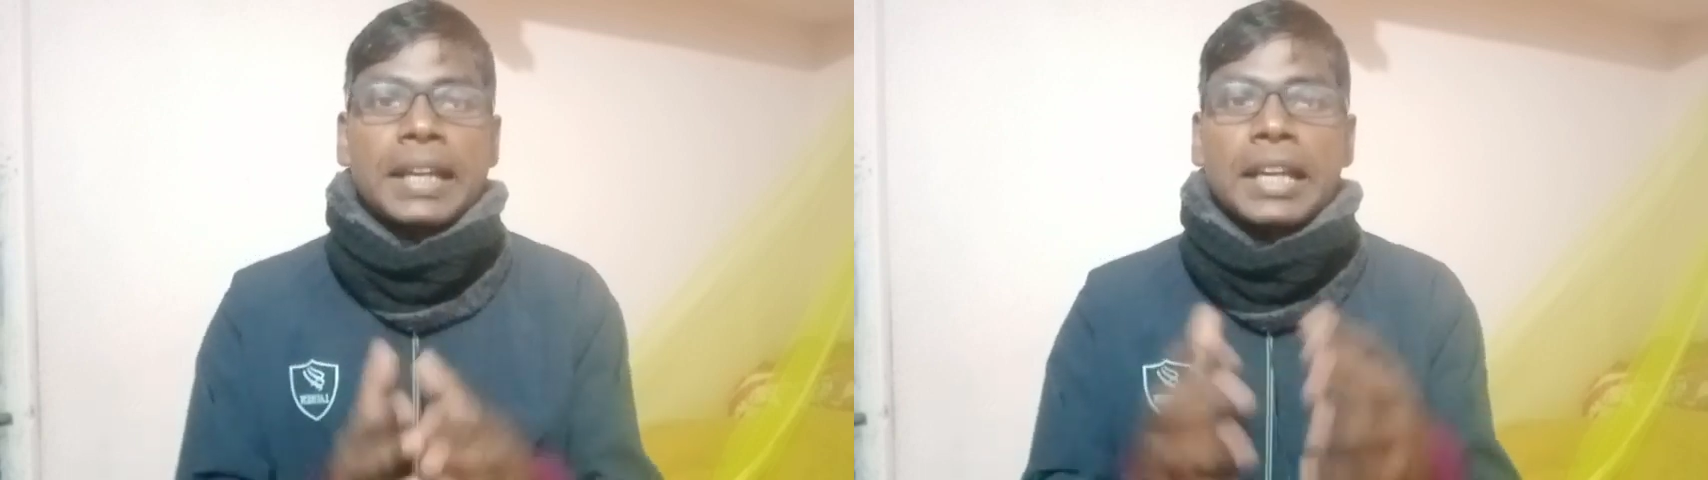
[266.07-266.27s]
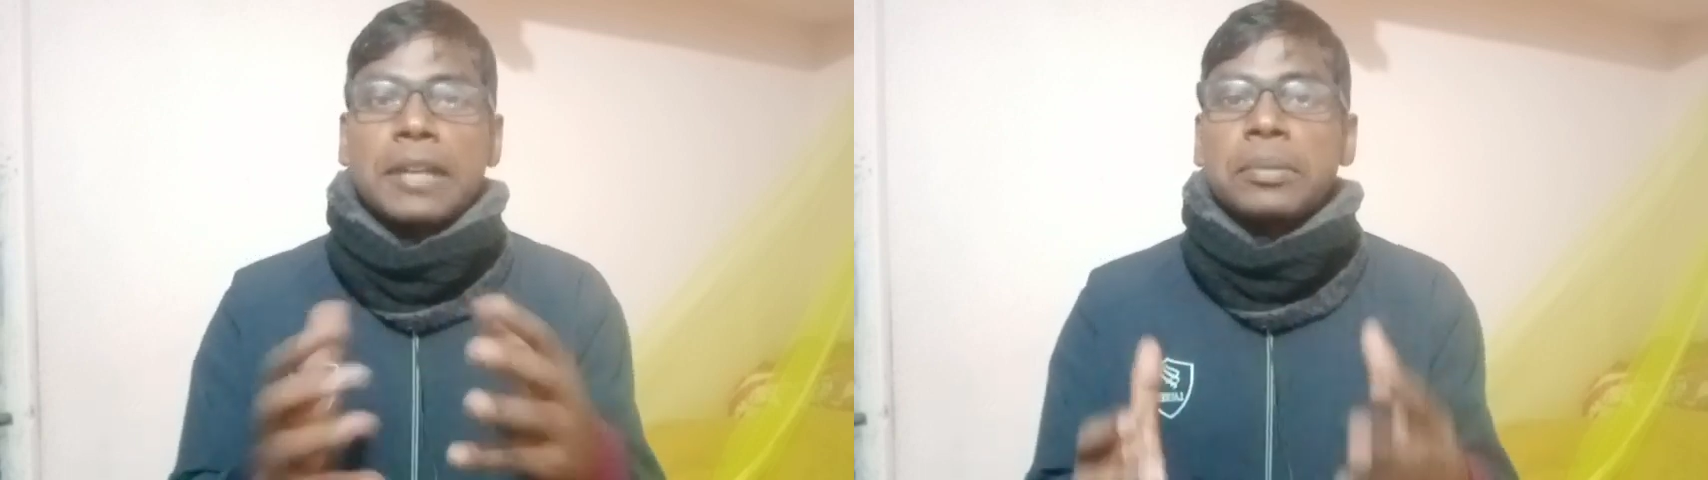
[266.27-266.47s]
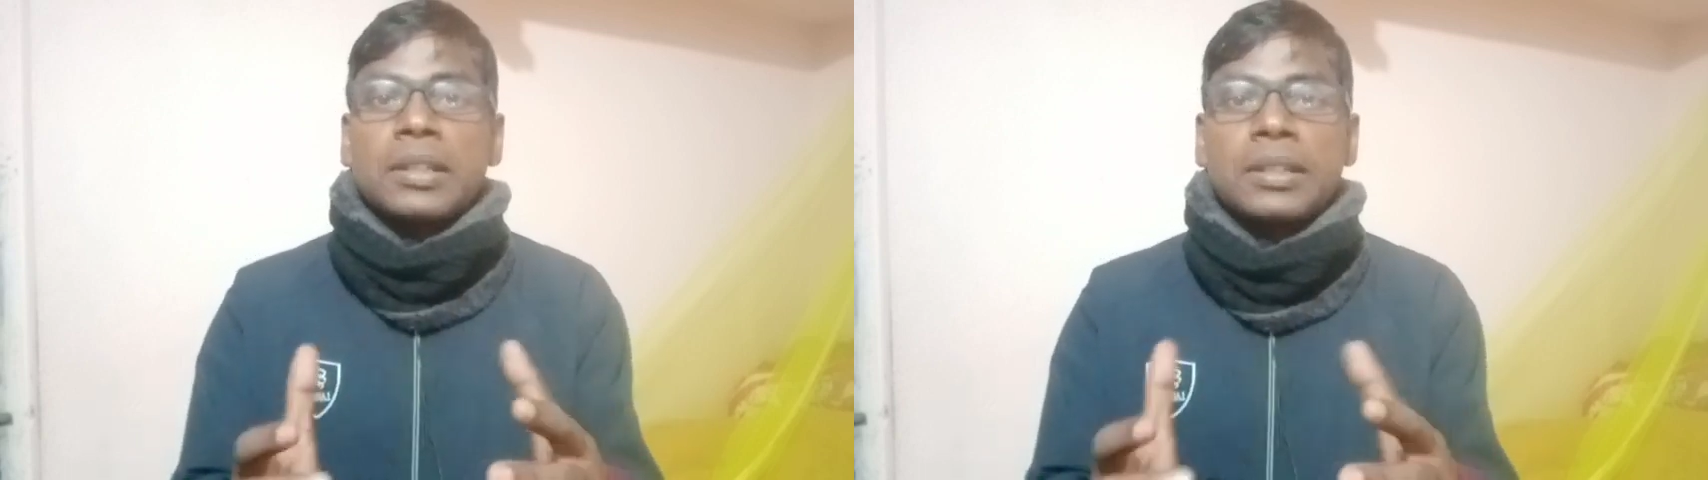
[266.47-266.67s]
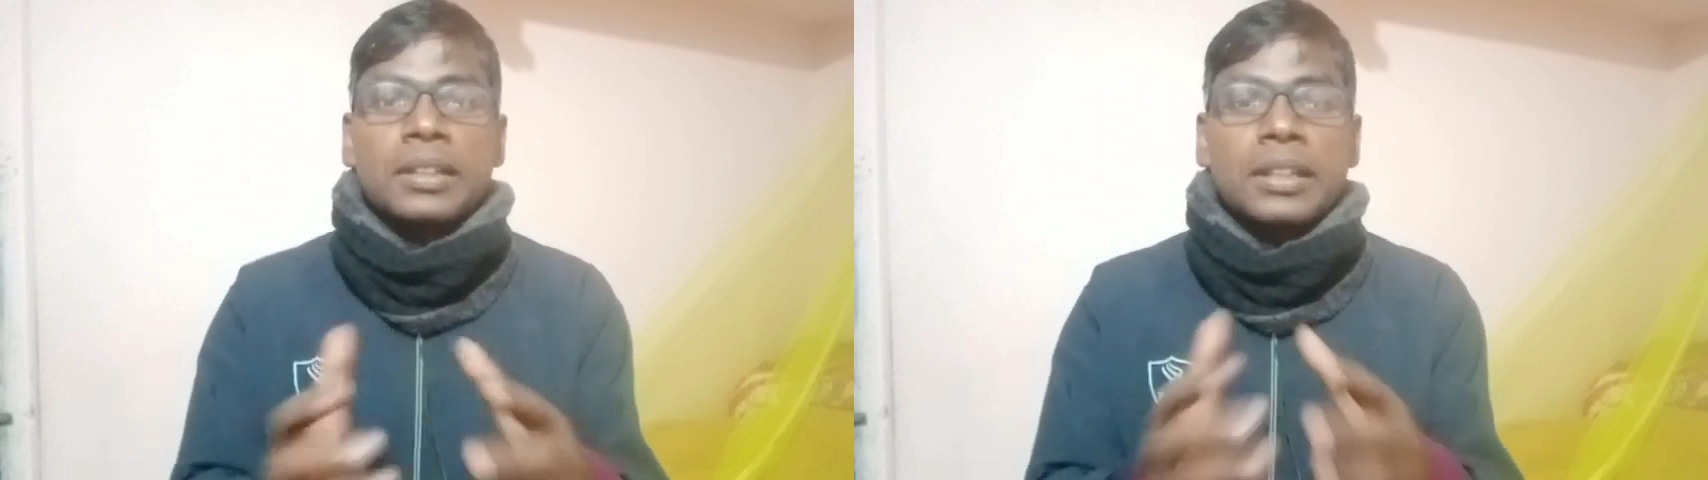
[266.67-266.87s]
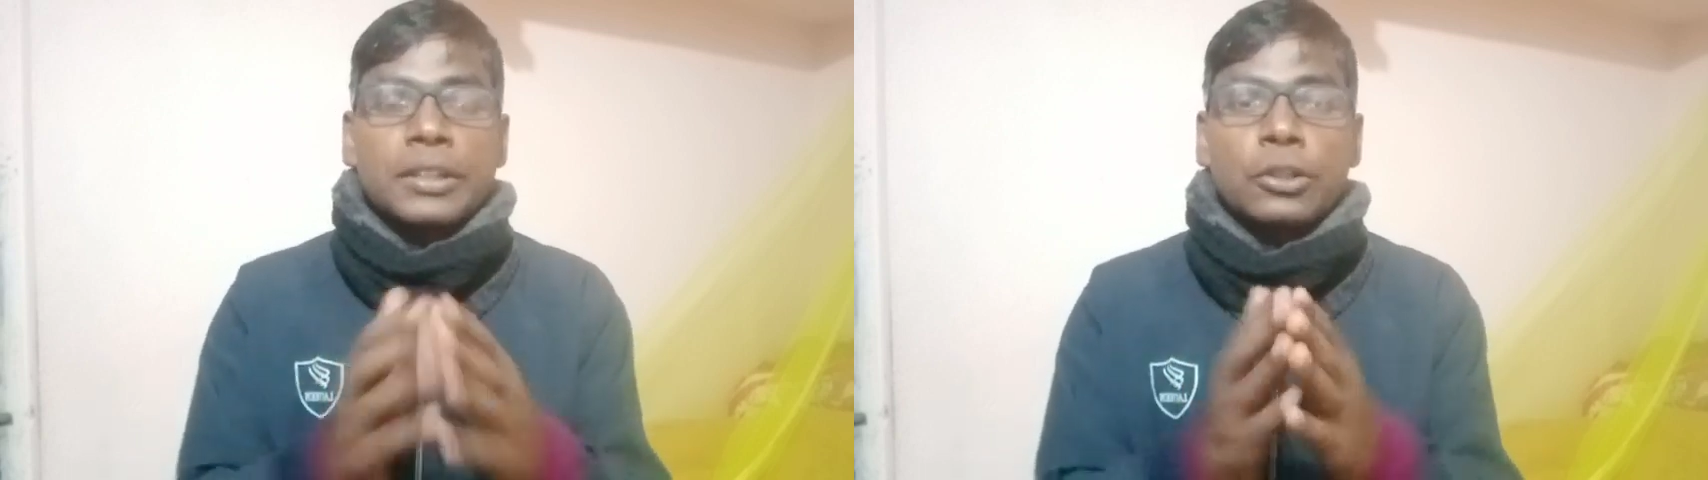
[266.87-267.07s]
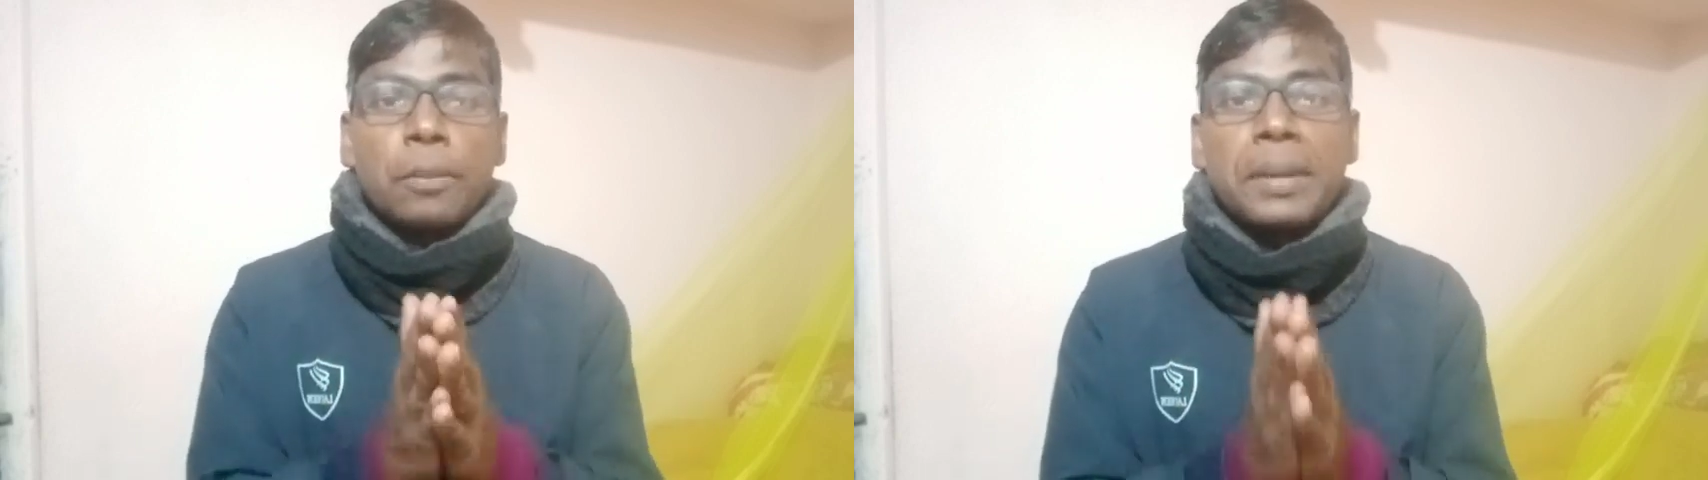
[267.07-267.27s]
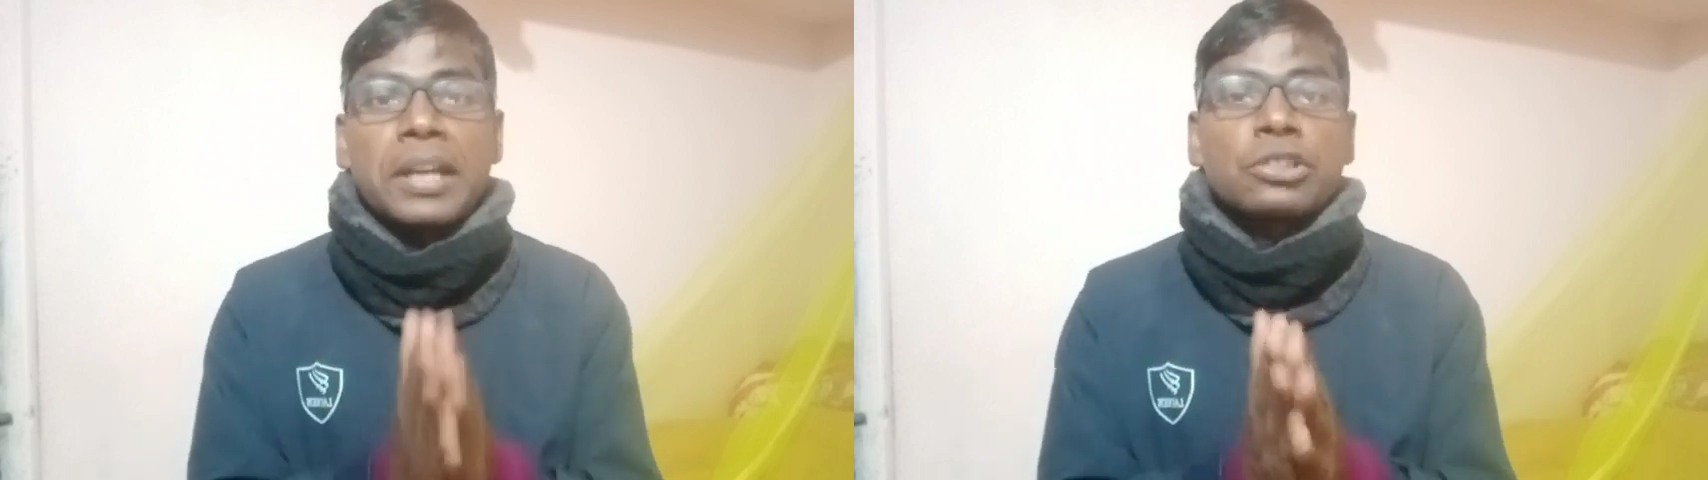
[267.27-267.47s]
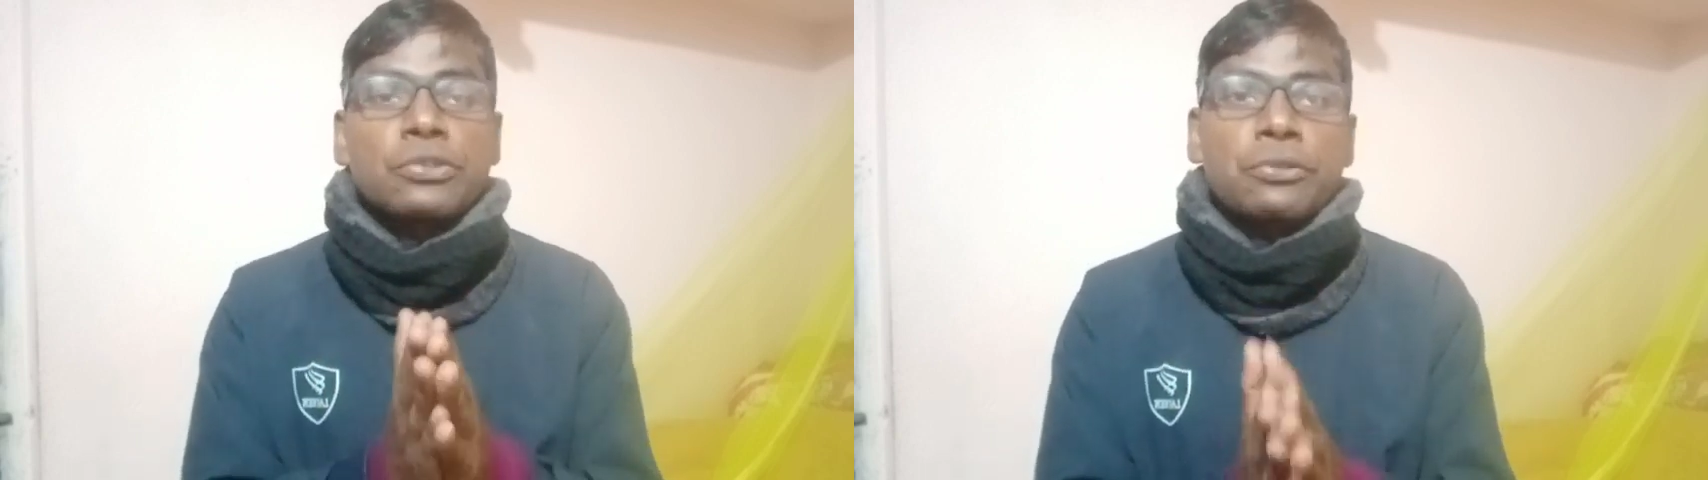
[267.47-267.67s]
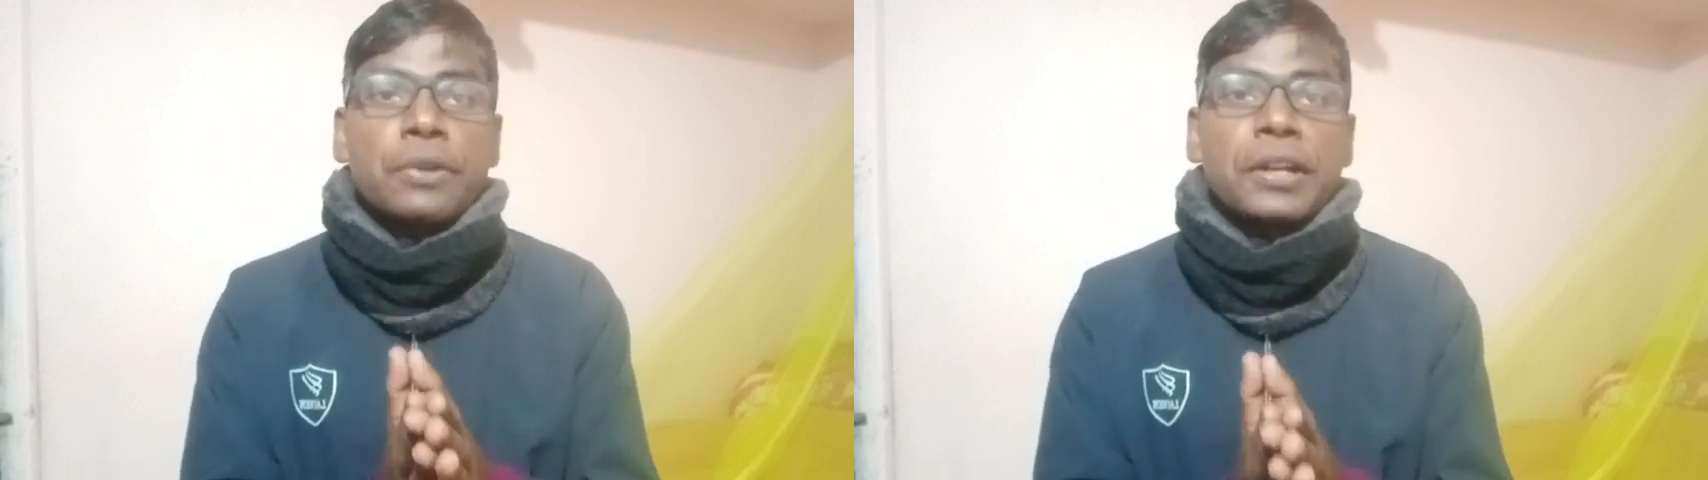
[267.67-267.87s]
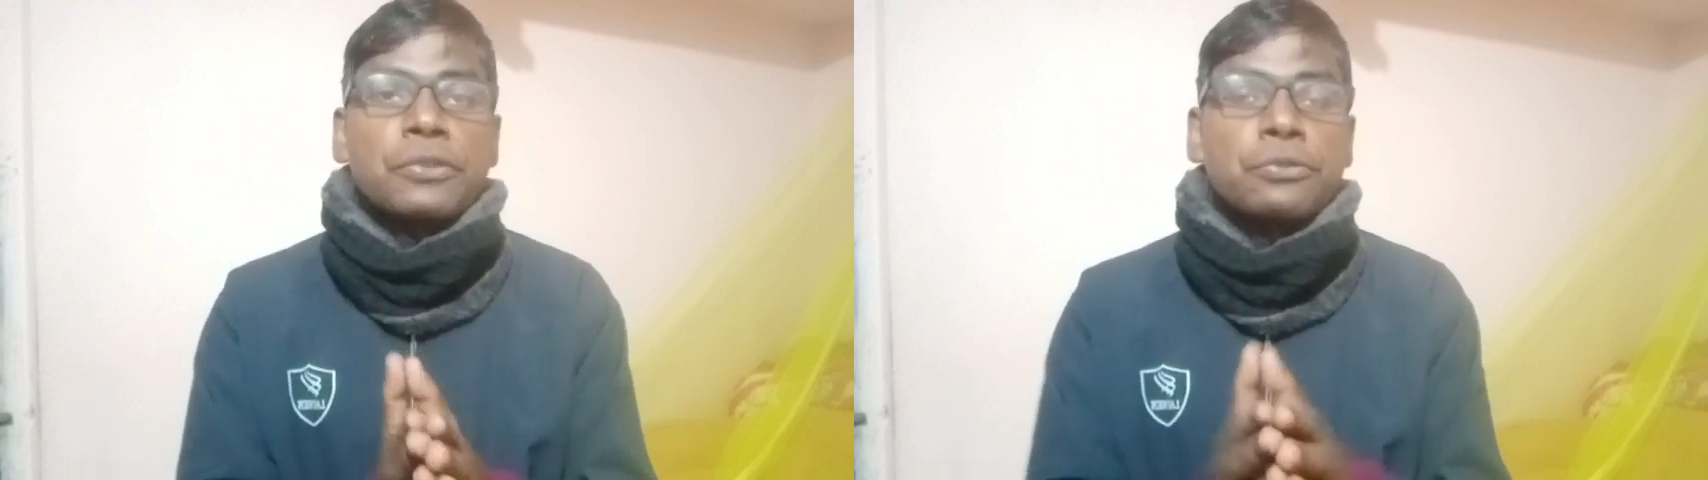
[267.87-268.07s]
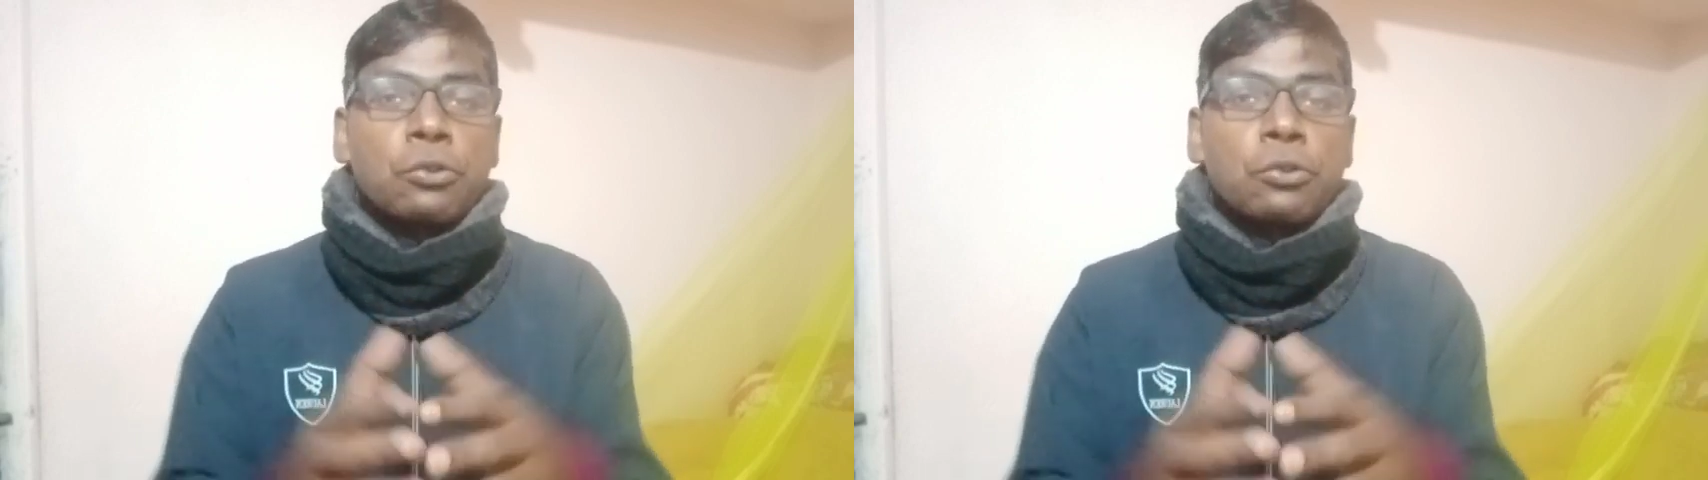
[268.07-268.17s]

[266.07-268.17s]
can be your best friend